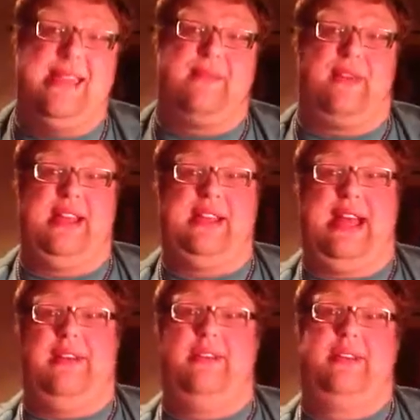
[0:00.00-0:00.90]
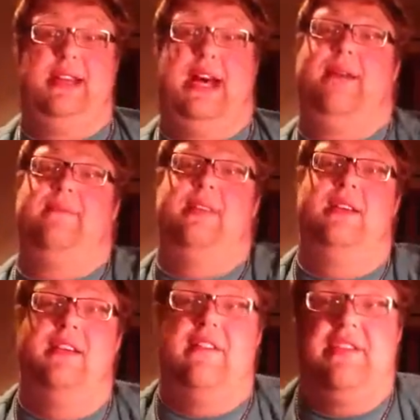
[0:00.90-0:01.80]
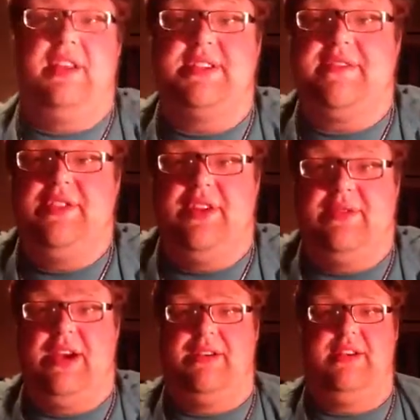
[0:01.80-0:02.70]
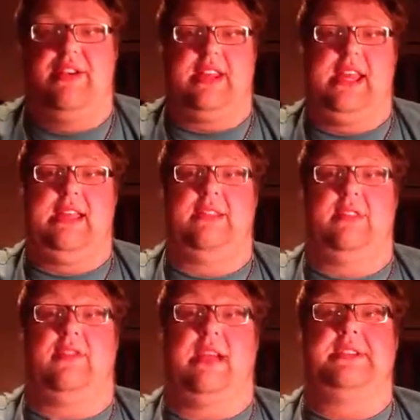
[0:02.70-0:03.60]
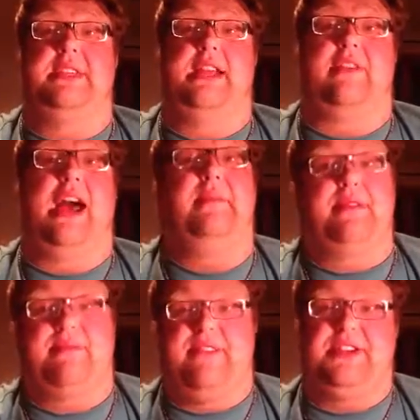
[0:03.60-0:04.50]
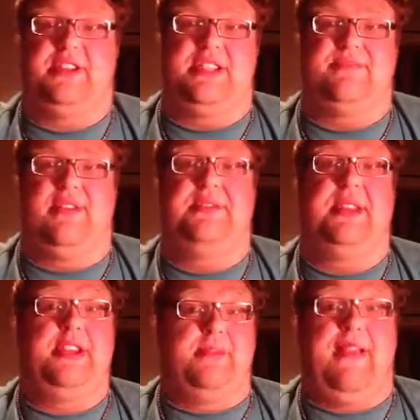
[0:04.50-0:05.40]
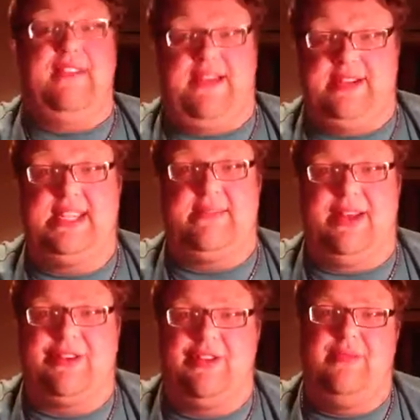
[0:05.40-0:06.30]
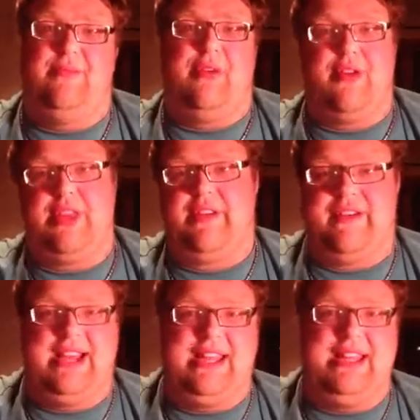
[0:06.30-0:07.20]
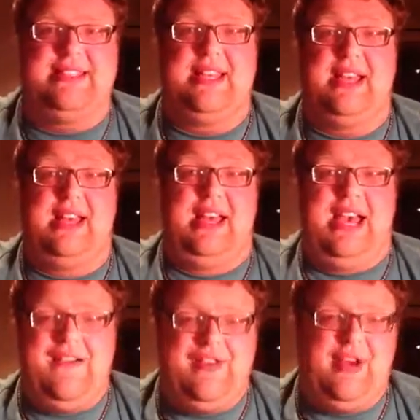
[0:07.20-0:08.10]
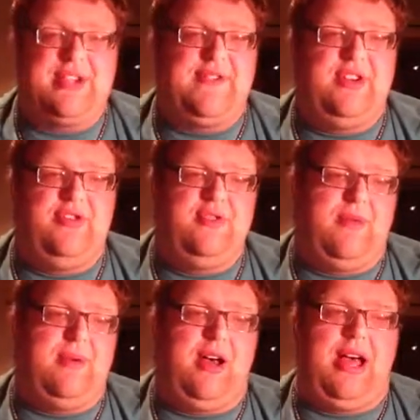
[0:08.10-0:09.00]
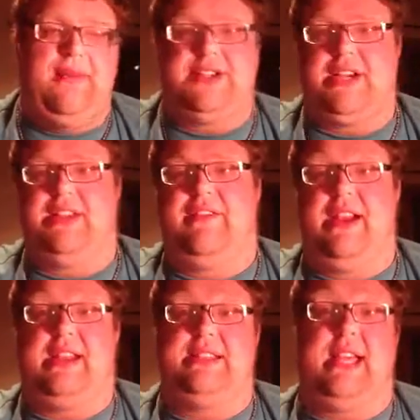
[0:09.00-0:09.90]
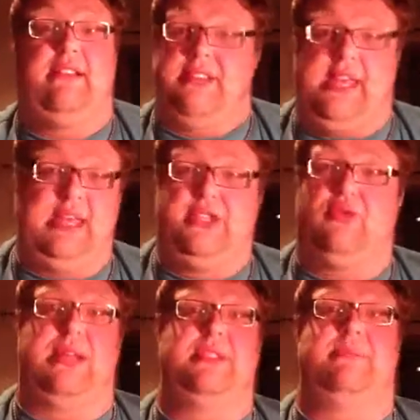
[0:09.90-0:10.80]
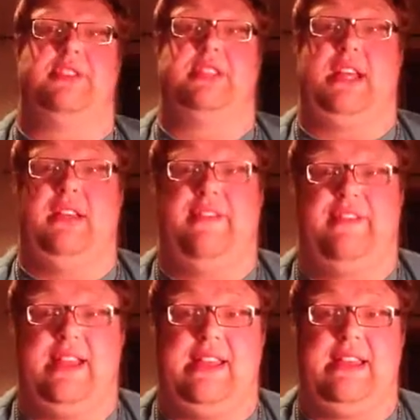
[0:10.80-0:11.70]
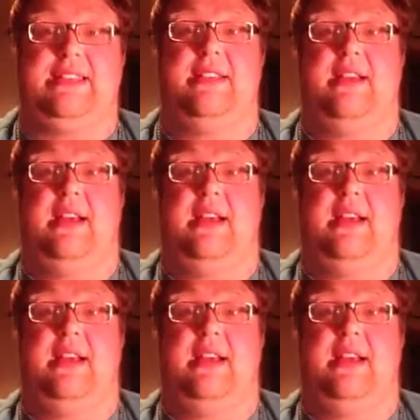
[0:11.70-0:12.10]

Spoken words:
them right now. For those of you who don't know, the New York Yankees are the greatest thing that ever happened in professional sports. They're my favorite team on earth, more than the Vikings. And for those of you who know how much I like the Vikings, I like the Yankees twice as much as I love the Vikings.